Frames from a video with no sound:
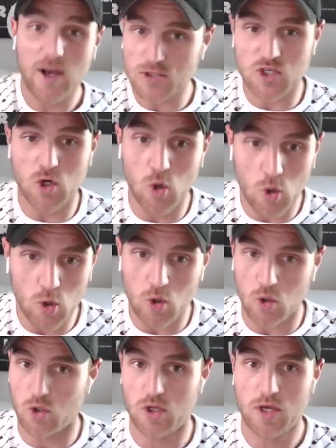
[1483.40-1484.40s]
Lifestyle's
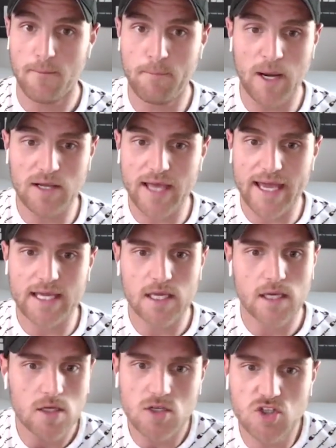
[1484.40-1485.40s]
cool, and- but like, yeah.
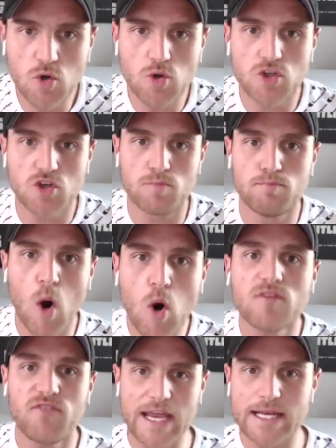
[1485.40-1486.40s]
dude, you're
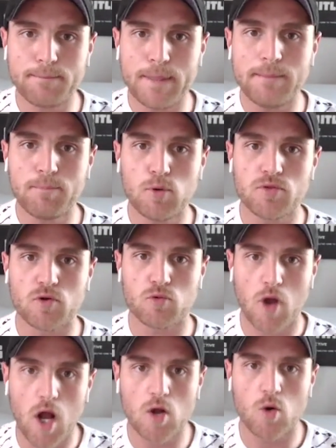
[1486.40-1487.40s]
motivating people the
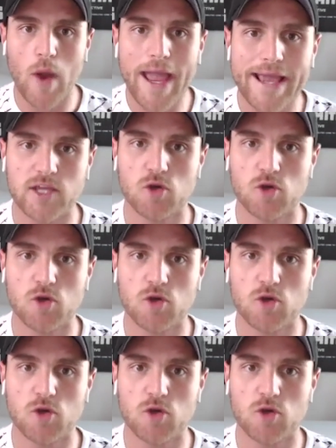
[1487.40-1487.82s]
wrong way.